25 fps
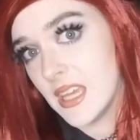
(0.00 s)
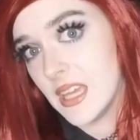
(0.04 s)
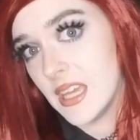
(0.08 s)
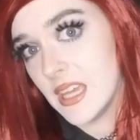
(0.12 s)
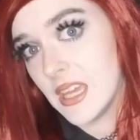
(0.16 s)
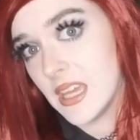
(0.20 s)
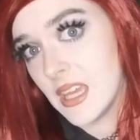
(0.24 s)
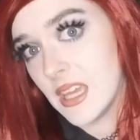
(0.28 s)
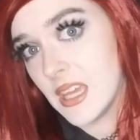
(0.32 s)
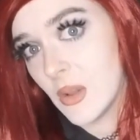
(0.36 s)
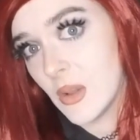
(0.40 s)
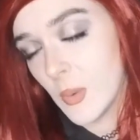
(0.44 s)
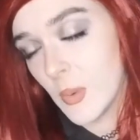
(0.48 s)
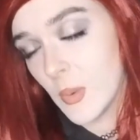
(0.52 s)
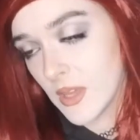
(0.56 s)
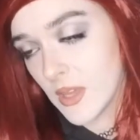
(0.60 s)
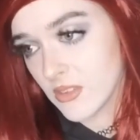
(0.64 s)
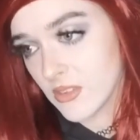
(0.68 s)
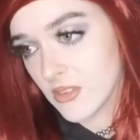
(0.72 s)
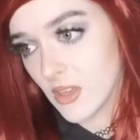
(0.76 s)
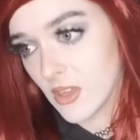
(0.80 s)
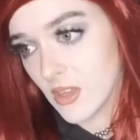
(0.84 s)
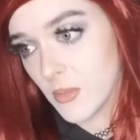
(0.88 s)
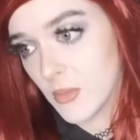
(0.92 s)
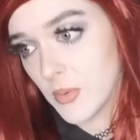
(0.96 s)
And
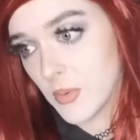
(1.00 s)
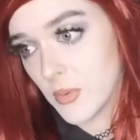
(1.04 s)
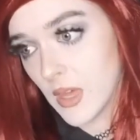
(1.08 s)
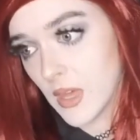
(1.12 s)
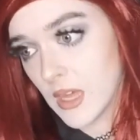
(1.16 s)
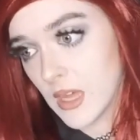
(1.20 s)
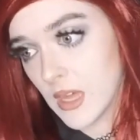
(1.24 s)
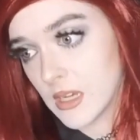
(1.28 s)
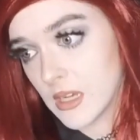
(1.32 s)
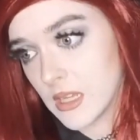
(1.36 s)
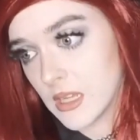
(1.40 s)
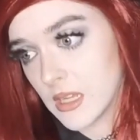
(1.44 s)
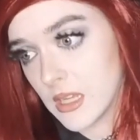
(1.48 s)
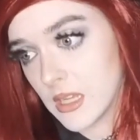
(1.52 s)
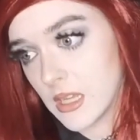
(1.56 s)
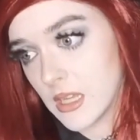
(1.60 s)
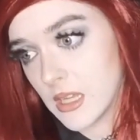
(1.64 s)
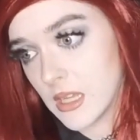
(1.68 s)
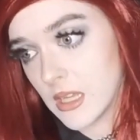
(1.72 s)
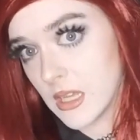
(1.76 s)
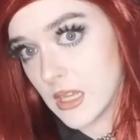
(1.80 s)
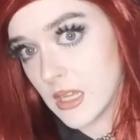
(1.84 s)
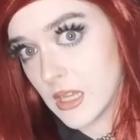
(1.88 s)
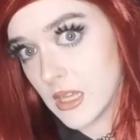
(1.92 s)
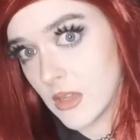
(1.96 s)
he wakes up
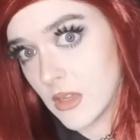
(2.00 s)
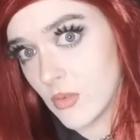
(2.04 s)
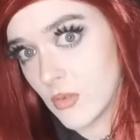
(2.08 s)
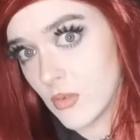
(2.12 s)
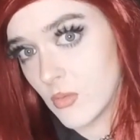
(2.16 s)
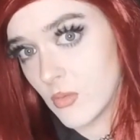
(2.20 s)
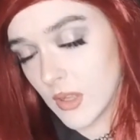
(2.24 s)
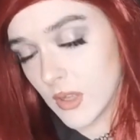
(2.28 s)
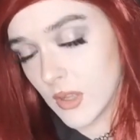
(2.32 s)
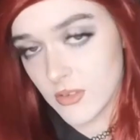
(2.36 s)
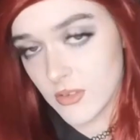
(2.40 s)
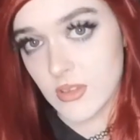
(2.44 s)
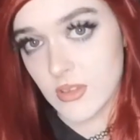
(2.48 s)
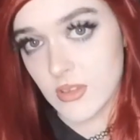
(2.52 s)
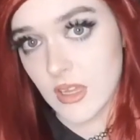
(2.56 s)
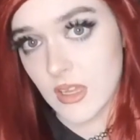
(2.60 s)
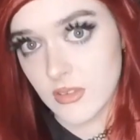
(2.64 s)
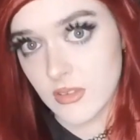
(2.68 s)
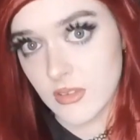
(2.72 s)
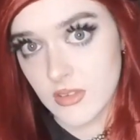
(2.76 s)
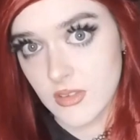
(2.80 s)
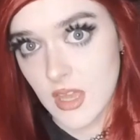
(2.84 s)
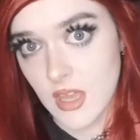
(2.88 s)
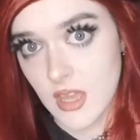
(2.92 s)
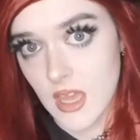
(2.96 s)
and he
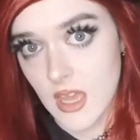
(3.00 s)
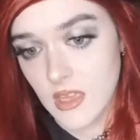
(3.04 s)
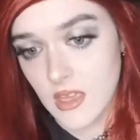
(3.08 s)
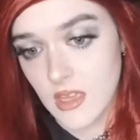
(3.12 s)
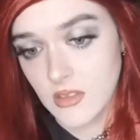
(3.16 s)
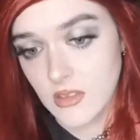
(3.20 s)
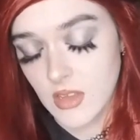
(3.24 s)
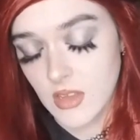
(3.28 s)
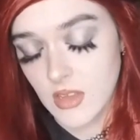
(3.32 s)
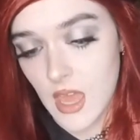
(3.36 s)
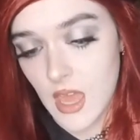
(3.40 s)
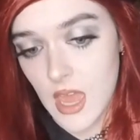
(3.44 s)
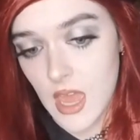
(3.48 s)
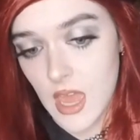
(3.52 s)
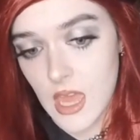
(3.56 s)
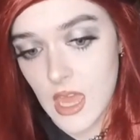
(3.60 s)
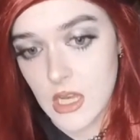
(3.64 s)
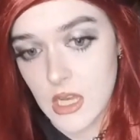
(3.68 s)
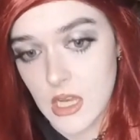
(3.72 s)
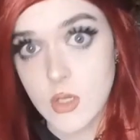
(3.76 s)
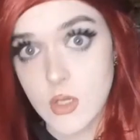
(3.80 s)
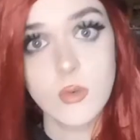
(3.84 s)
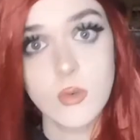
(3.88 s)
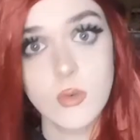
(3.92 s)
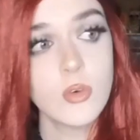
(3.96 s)
runs
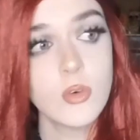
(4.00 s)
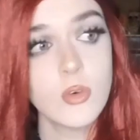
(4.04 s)
downstairs,